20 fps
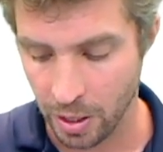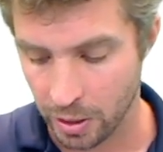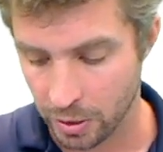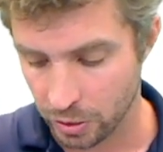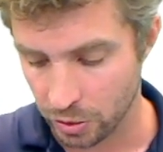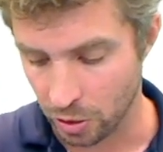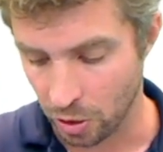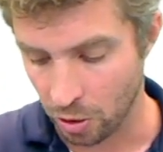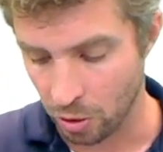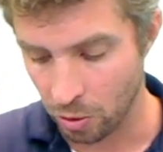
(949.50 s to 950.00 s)

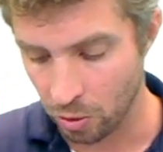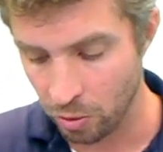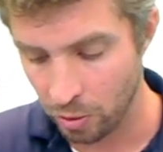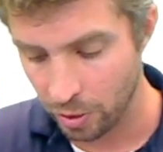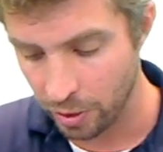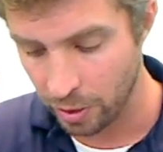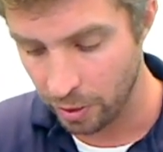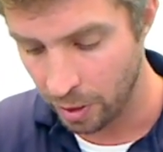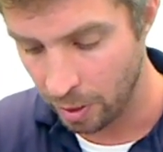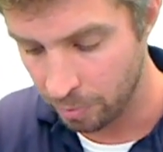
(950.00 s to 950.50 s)
So
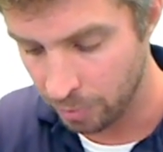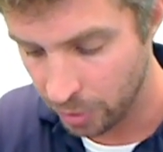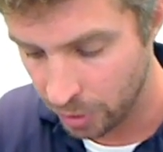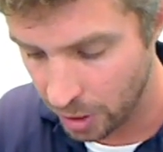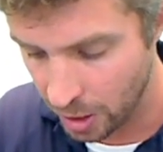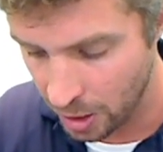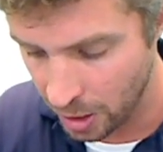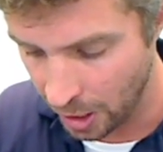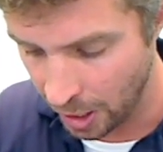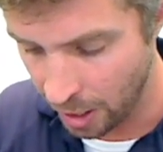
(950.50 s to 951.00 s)

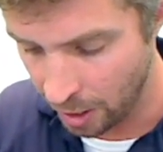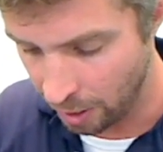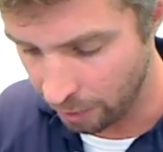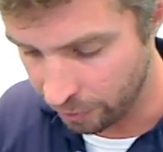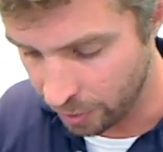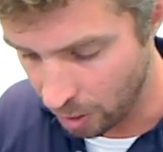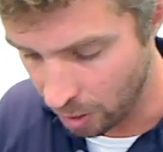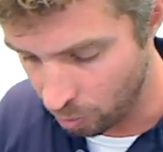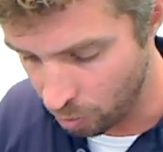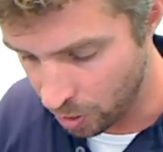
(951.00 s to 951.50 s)
I've
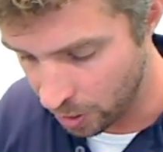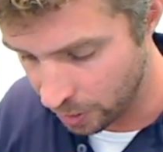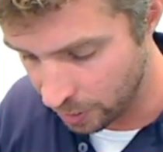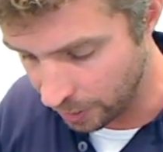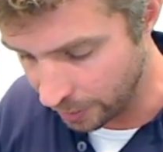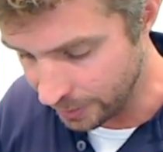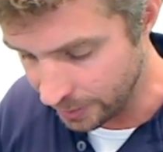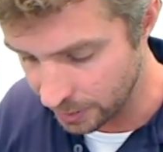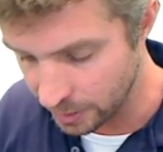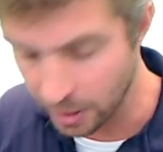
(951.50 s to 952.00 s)
got one
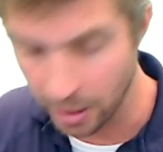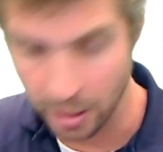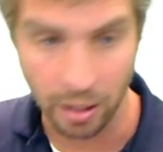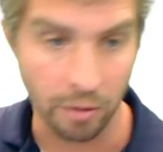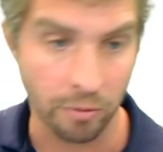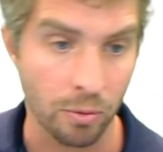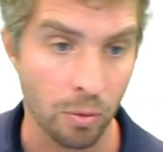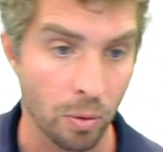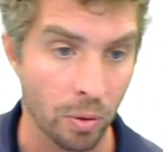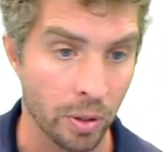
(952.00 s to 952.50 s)
nice set of
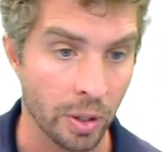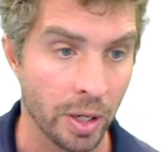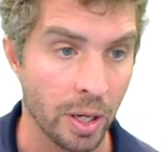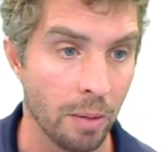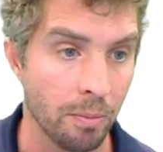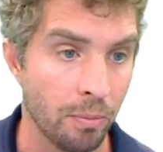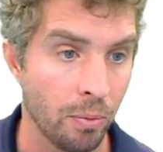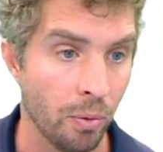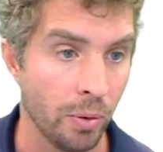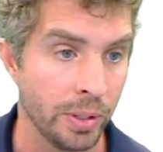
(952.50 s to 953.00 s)
coordinate
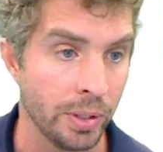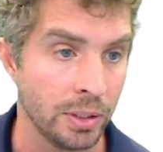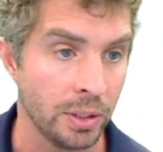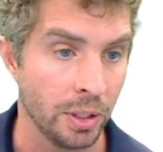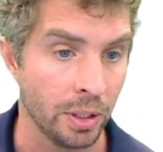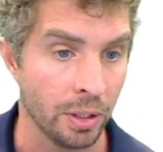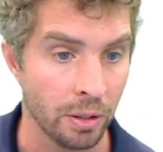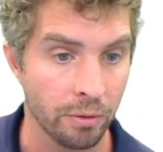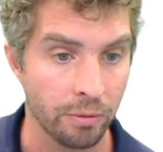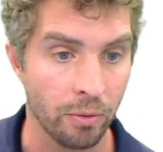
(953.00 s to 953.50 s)
points
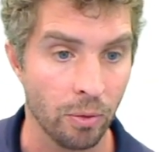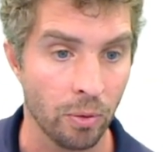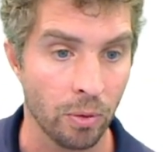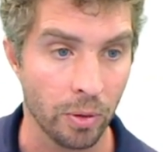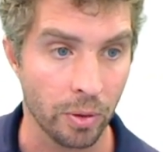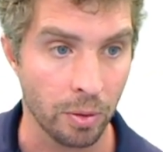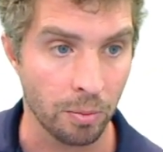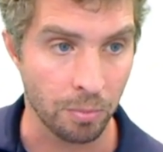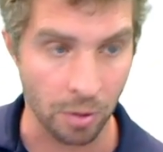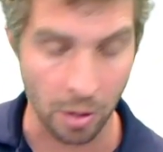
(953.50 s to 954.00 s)
here for
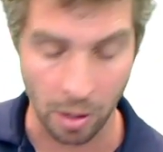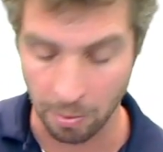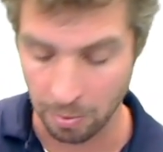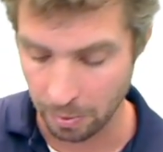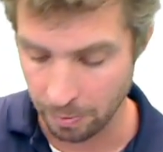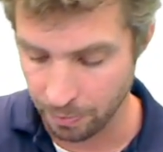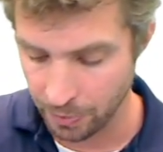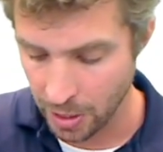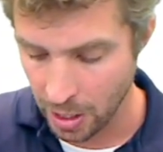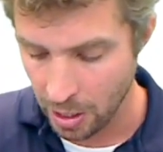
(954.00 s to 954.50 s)
the problem.